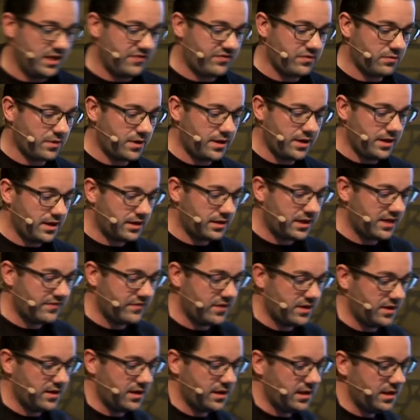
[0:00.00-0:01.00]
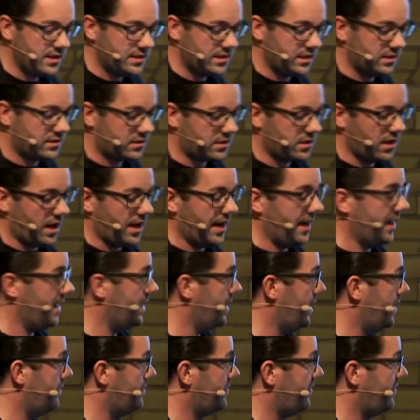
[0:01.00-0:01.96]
And if you want to give it an easy try,